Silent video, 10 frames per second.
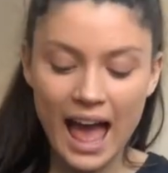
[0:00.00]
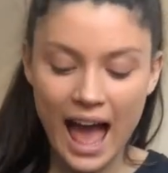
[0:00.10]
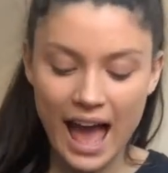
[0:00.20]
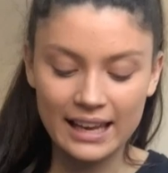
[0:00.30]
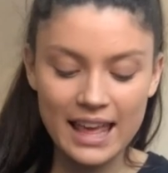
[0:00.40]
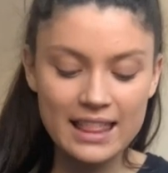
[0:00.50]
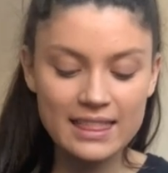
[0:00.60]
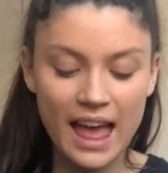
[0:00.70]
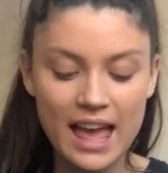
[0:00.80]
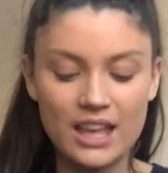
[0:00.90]
and in
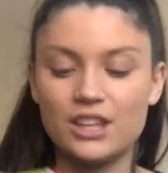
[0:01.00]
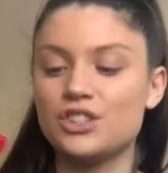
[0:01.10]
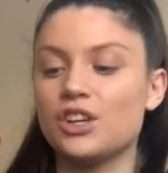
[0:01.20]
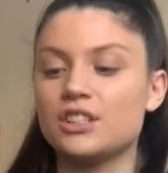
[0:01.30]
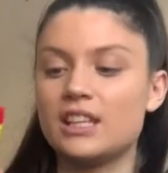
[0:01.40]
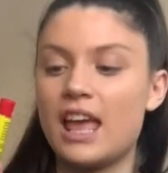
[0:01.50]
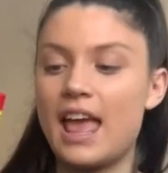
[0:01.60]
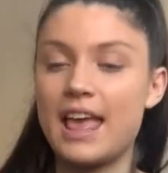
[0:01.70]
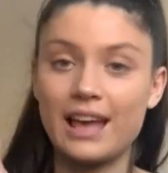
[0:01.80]
there is just a